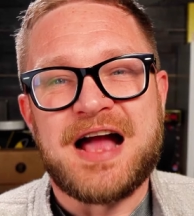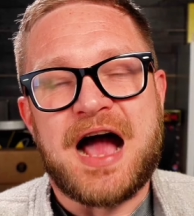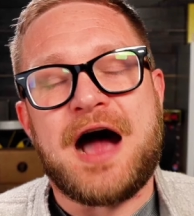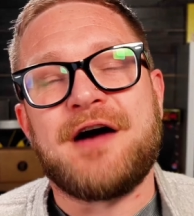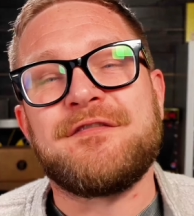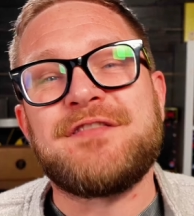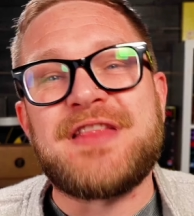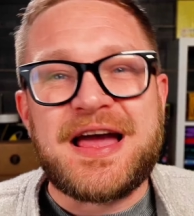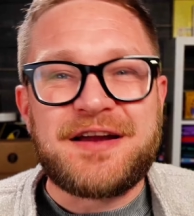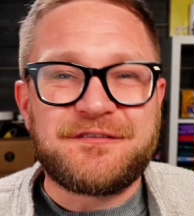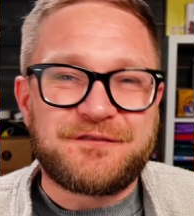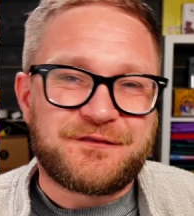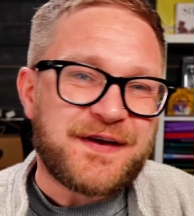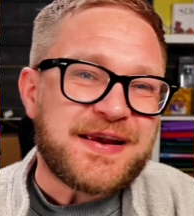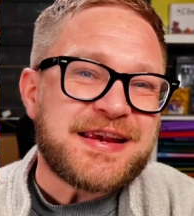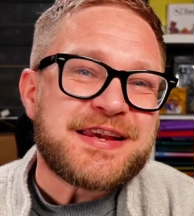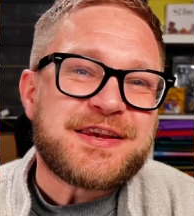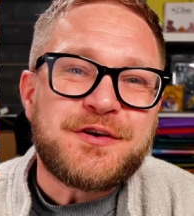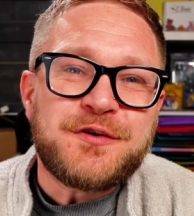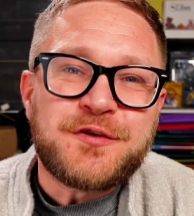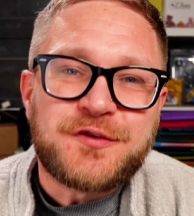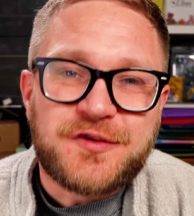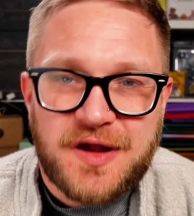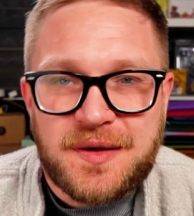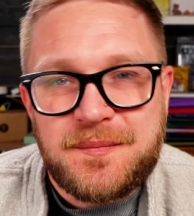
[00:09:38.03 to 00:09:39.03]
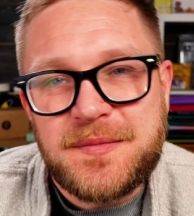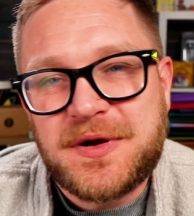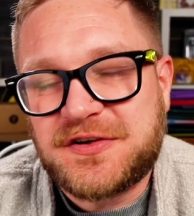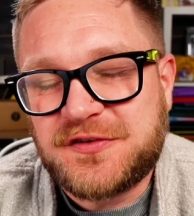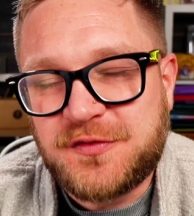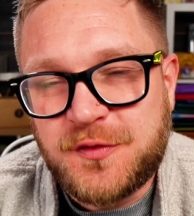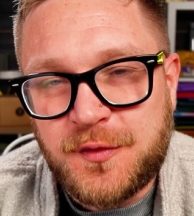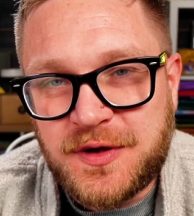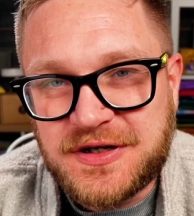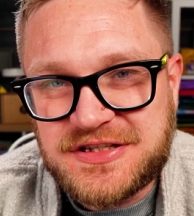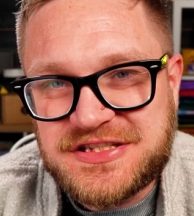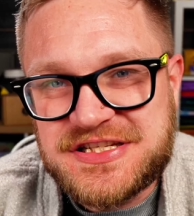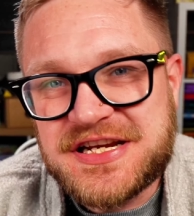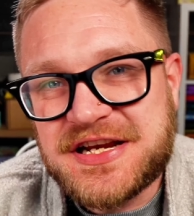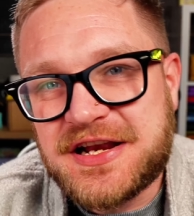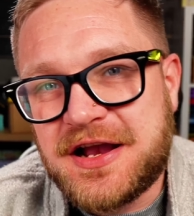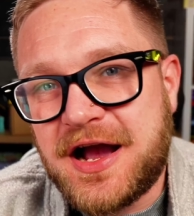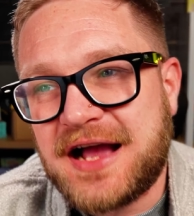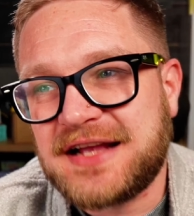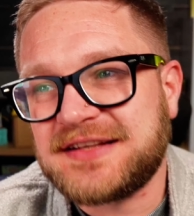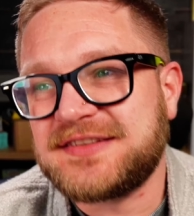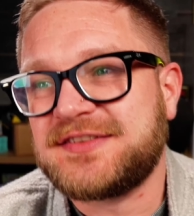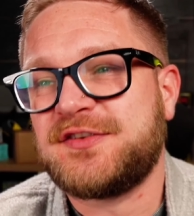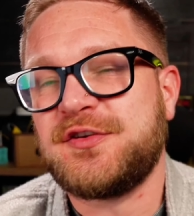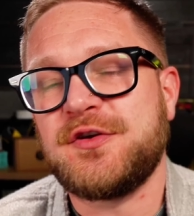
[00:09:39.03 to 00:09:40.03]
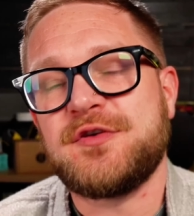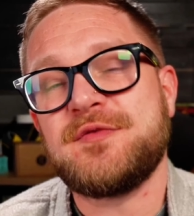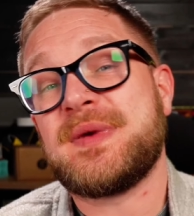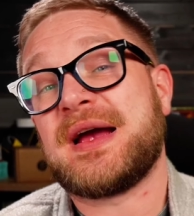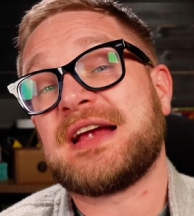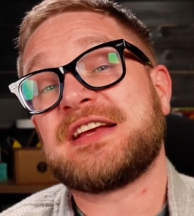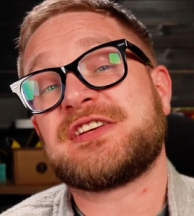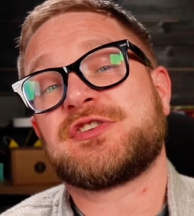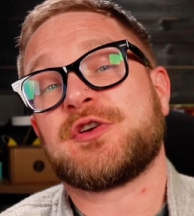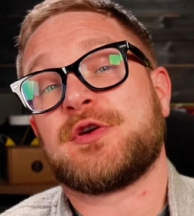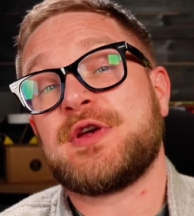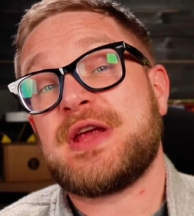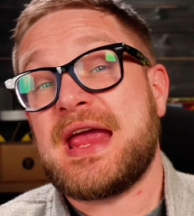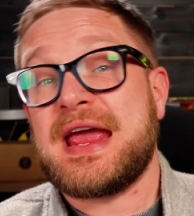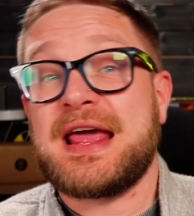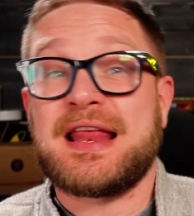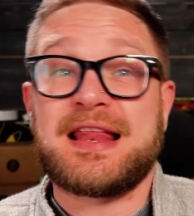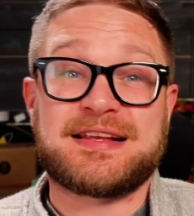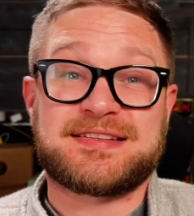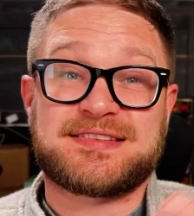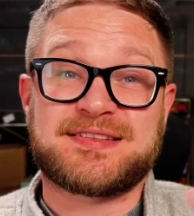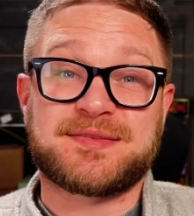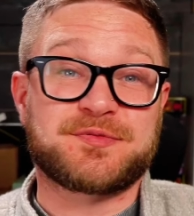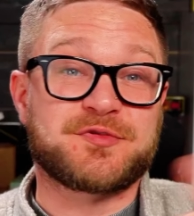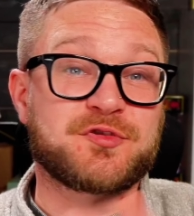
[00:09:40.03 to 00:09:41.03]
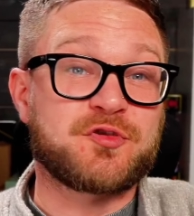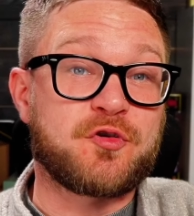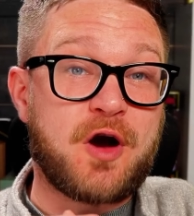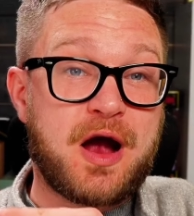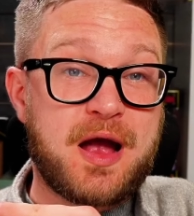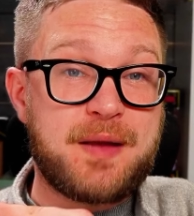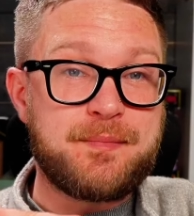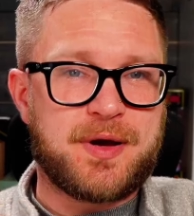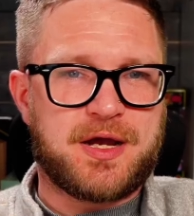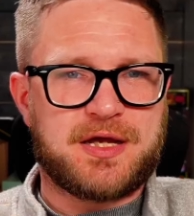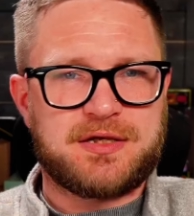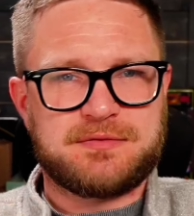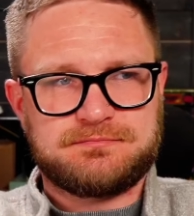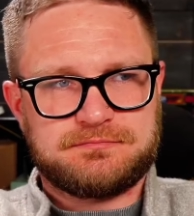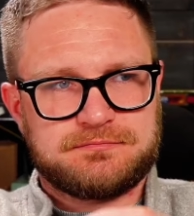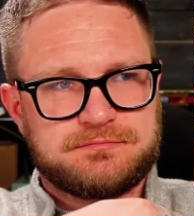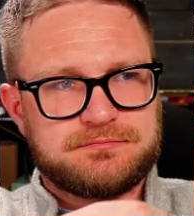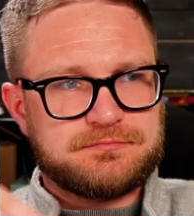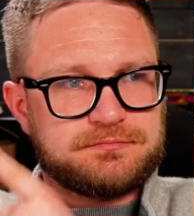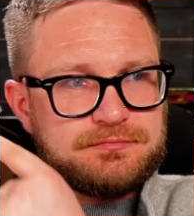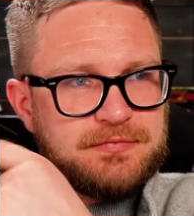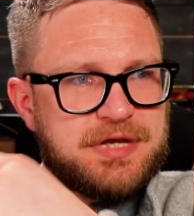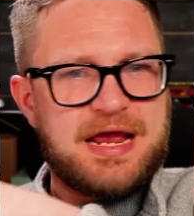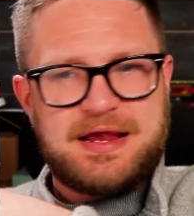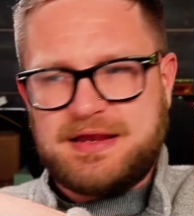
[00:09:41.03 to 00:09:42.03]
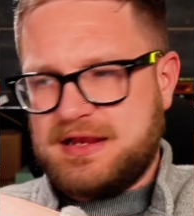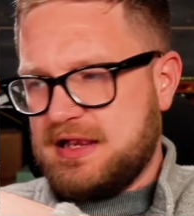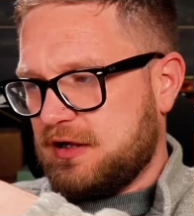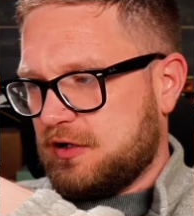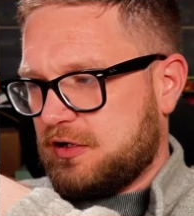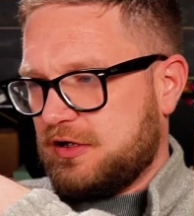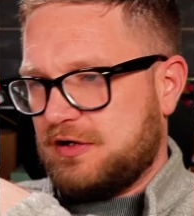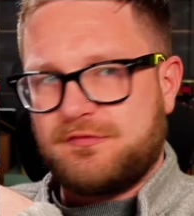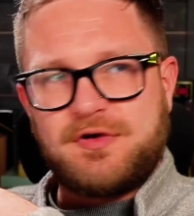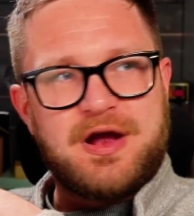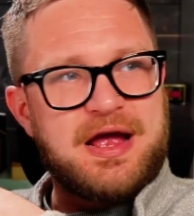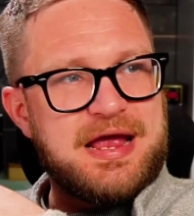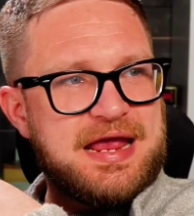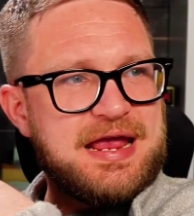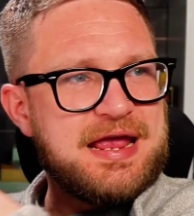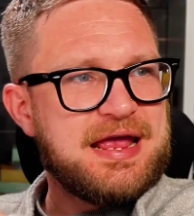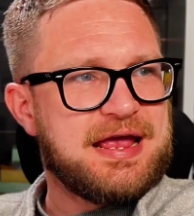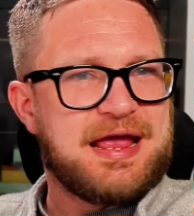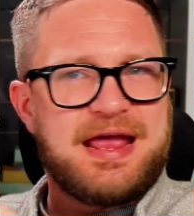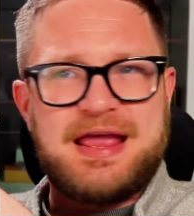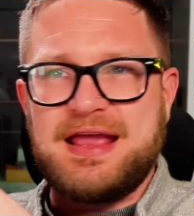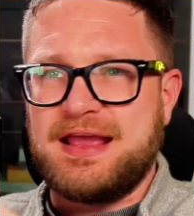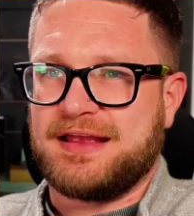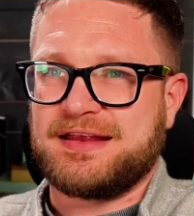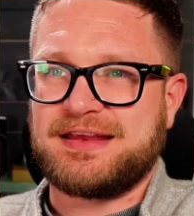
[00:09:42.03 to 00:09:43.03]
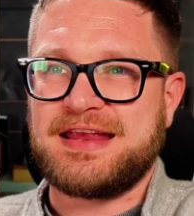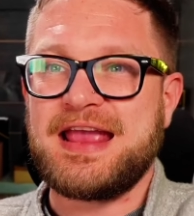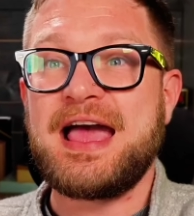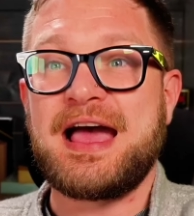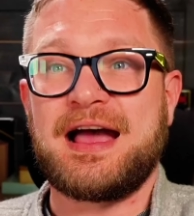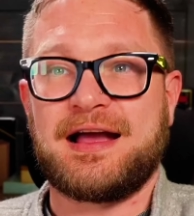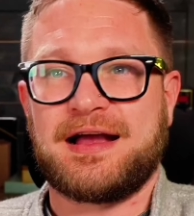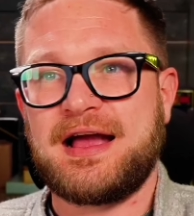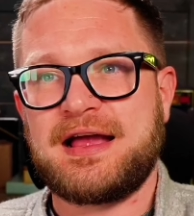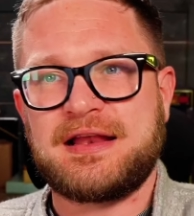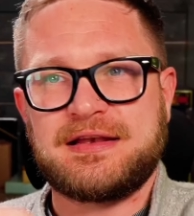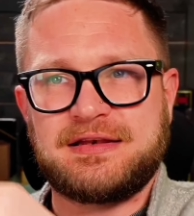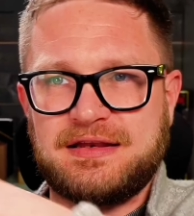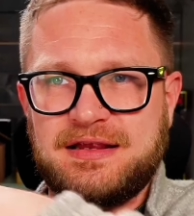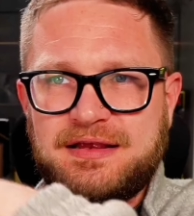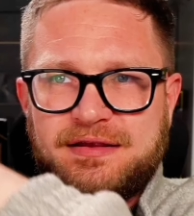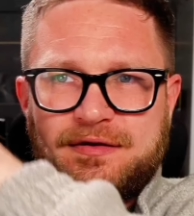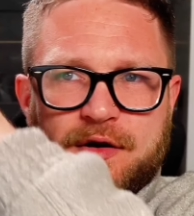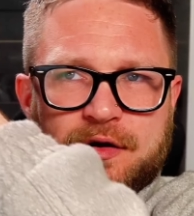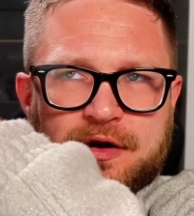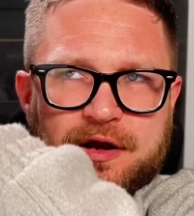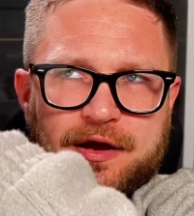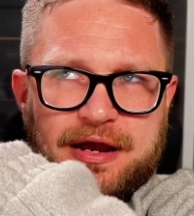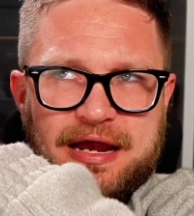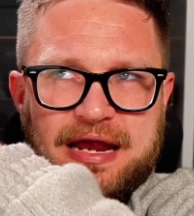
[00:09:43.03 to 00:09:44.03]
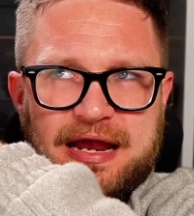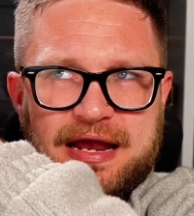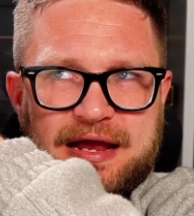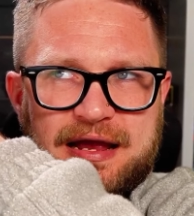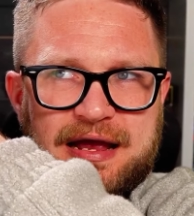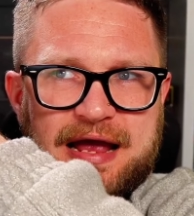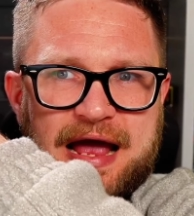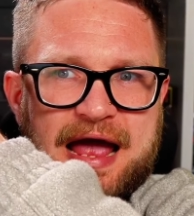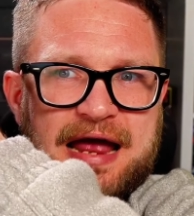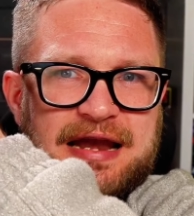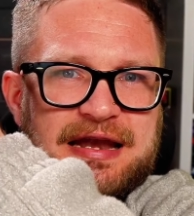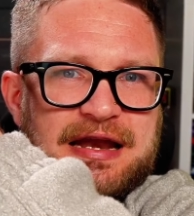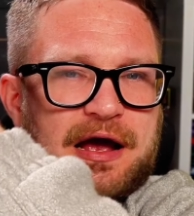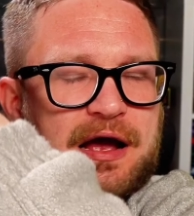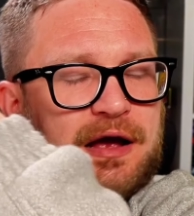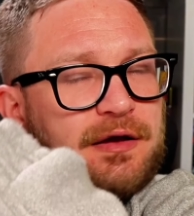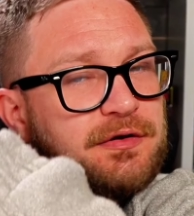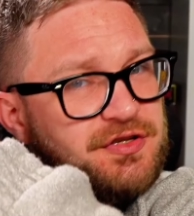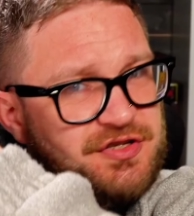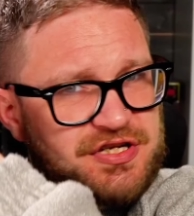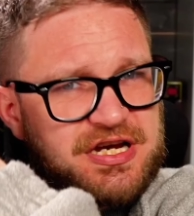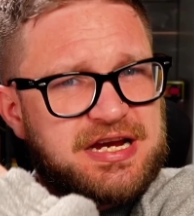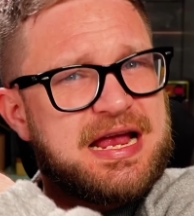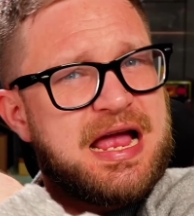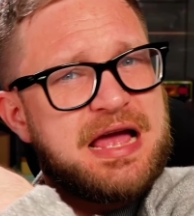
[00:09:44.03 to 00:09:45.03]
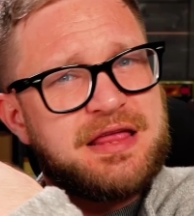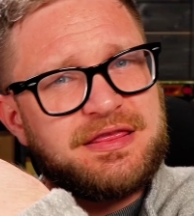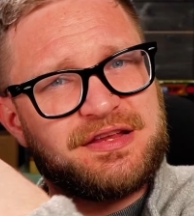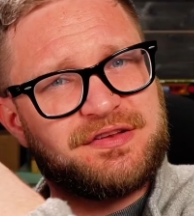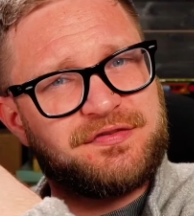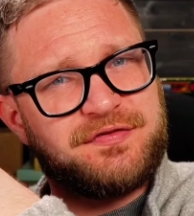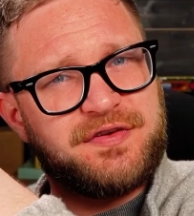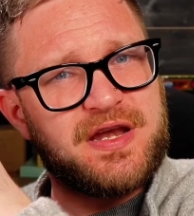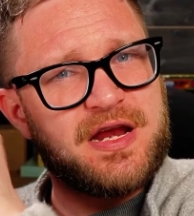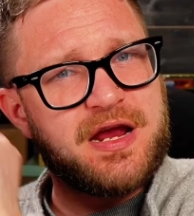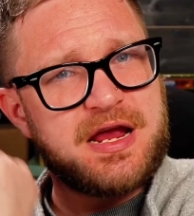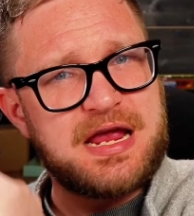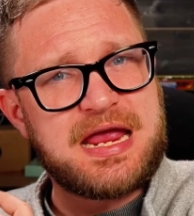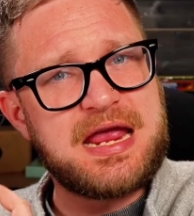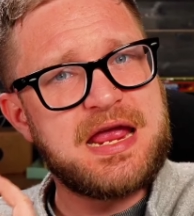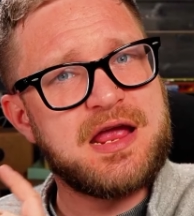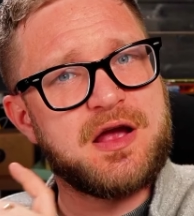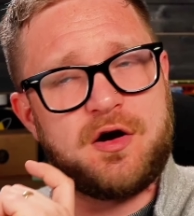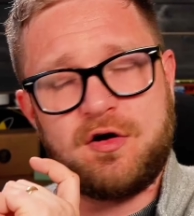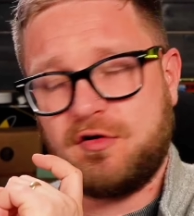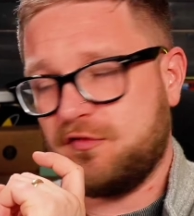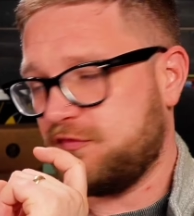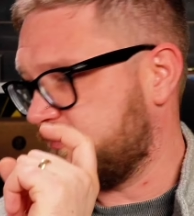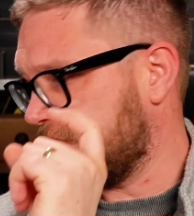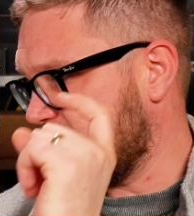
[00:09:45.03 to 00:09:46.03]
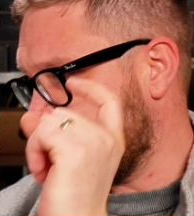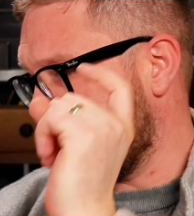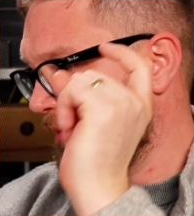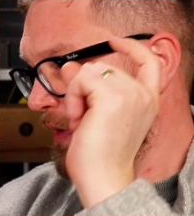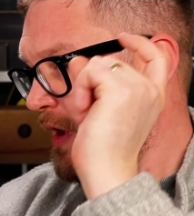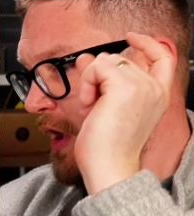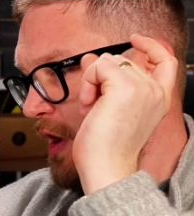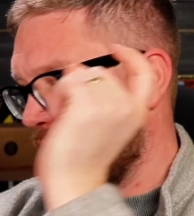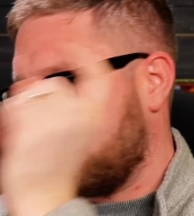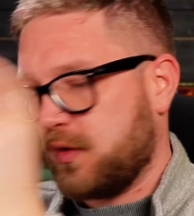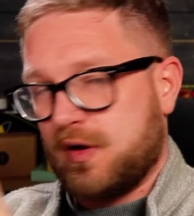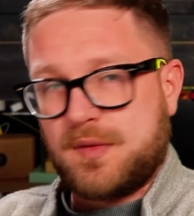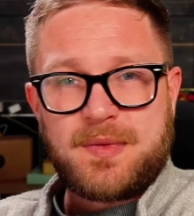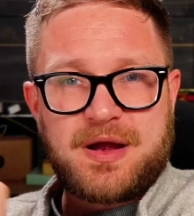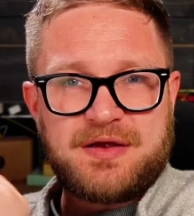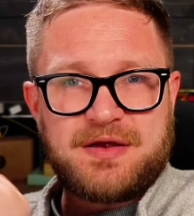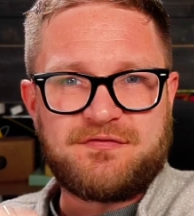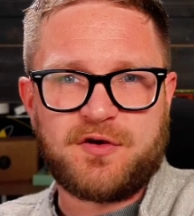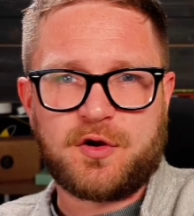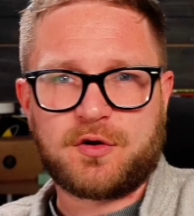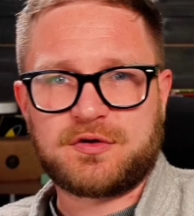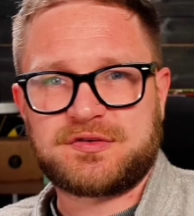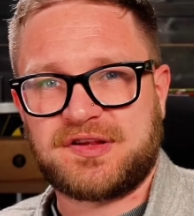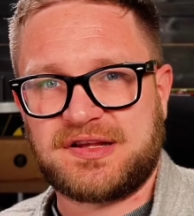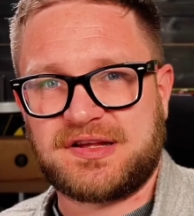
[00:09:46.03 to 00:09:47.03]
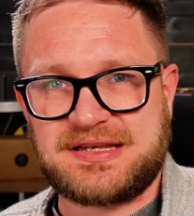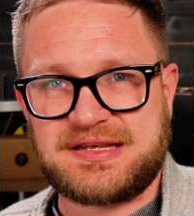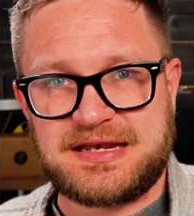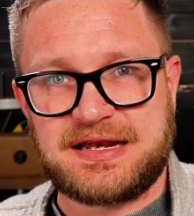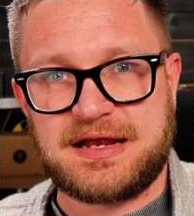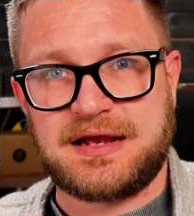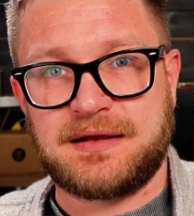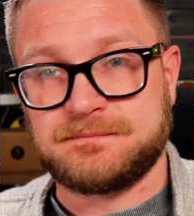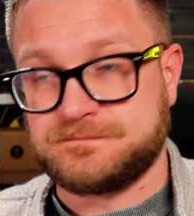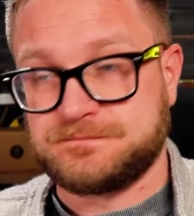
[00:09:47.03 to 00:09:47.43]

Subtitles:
than that, thank you so much for watching, guys. Do make sure you hit that subscribe button. Yeah, I got it right here, yeah, and oh no, here, and check out this video here of one of my vlogs I did at